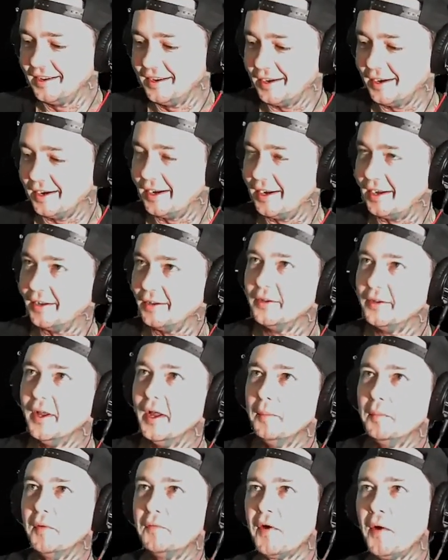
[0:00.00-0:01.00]
Uh,
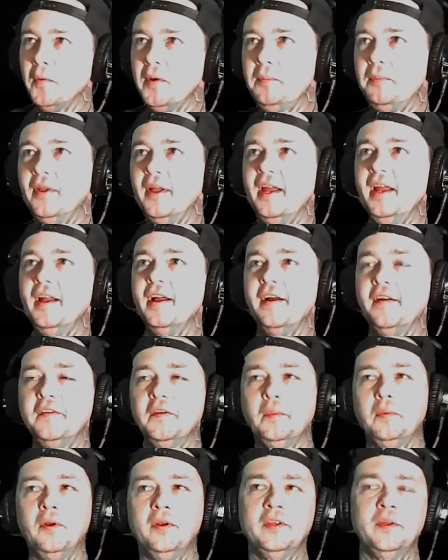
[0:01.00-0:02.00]
excellent. Before we play uh,
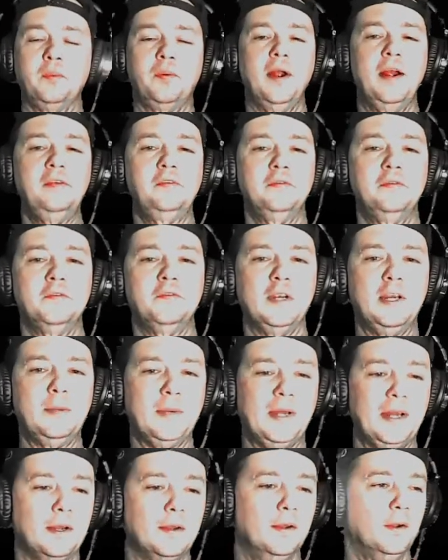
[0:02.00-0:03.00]
the the Price of
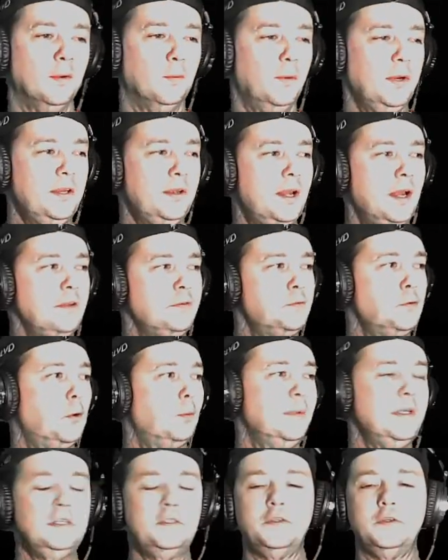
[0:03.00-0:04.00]
Dreaming, what do you guys
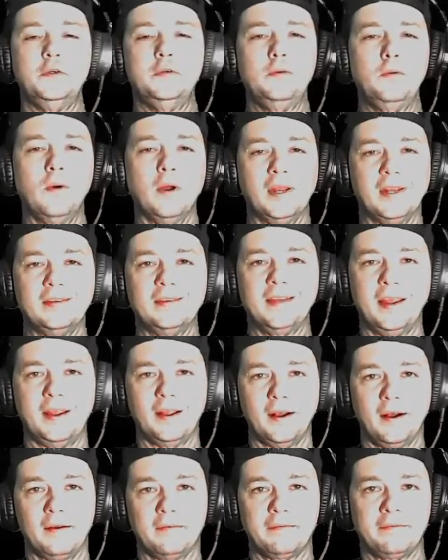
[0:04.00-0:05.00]
normally do on a day
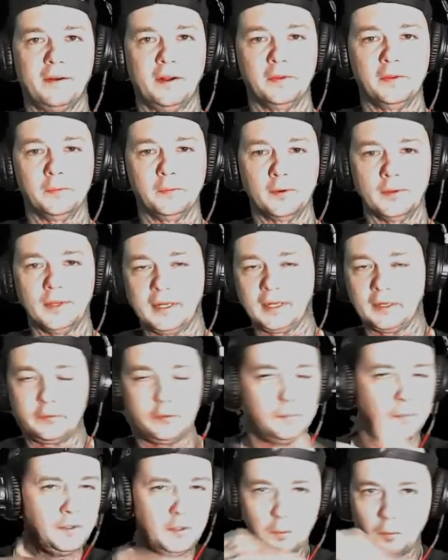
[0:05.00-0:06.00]
off on the road? Like,
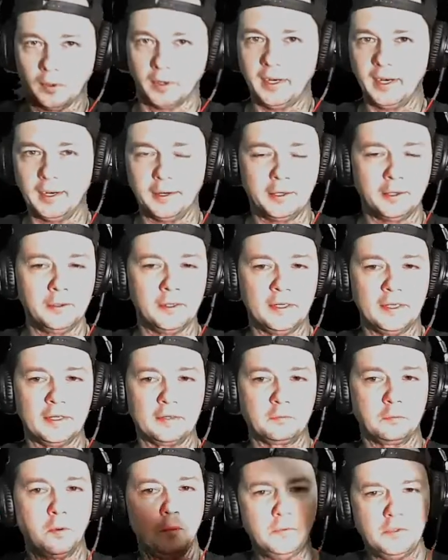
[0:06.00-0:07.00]
assuming you weren't here doing
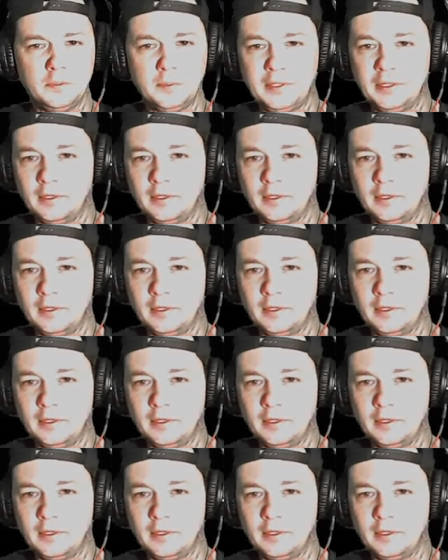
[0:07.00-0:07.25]
this, what would you be